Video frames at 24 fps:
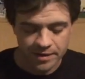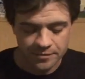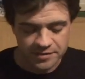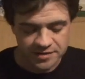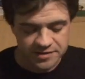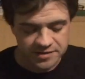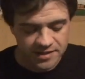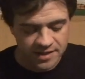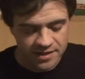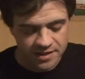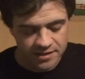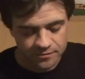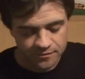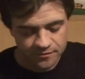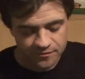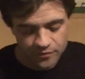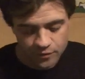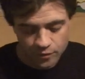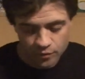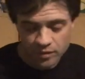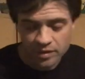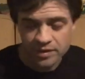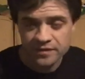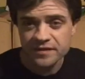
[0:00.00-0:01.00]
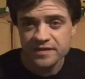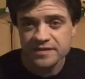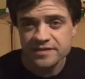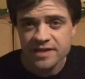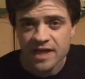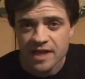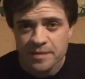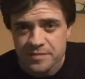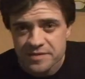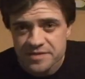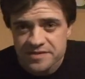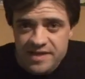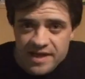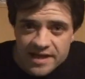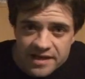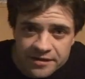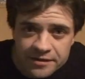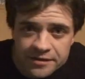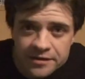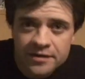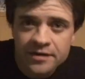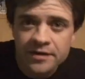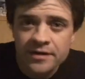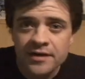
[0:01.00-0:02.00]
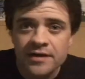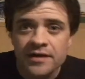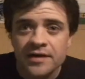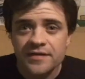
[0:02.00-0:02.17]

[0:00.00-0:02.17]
I would say, for one, the type of skater